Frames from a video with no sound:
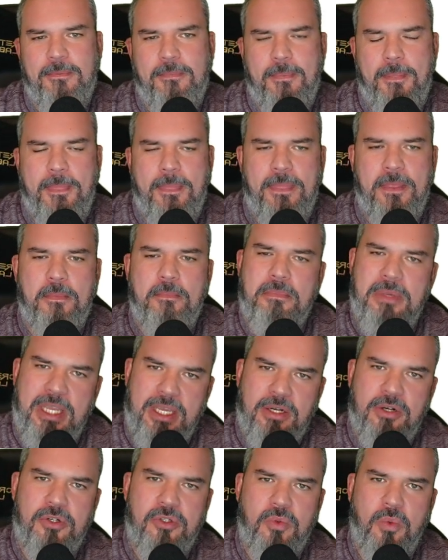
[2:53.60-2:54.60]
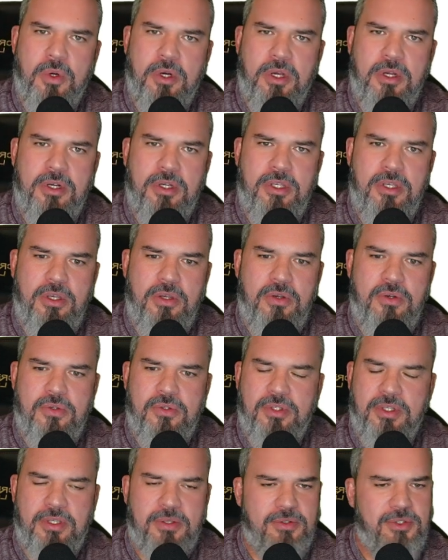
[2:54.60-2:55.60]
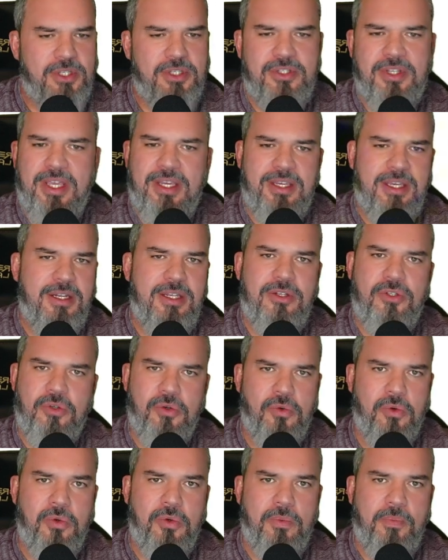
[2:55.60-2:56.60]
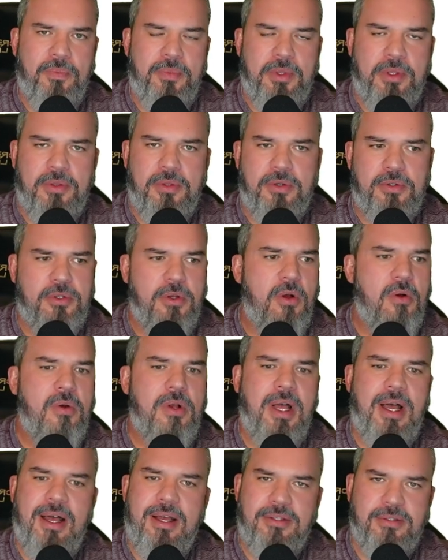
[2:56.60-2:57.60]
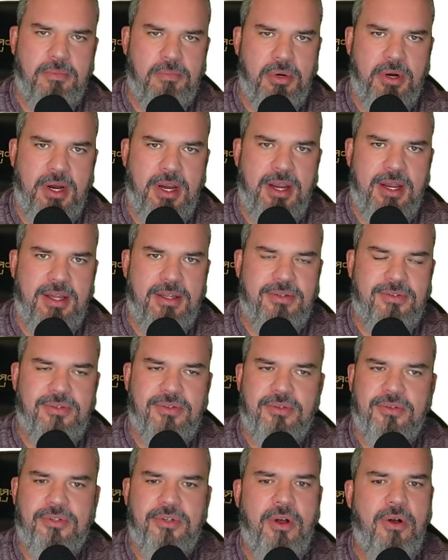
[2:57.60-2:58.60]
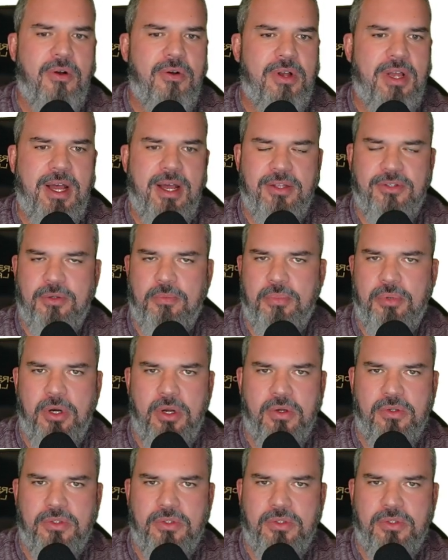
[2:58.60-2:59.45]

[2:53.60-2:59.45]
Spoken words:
The meters we're going to use, just like any tool, there's all kinds of brands, there's all kinds of pros and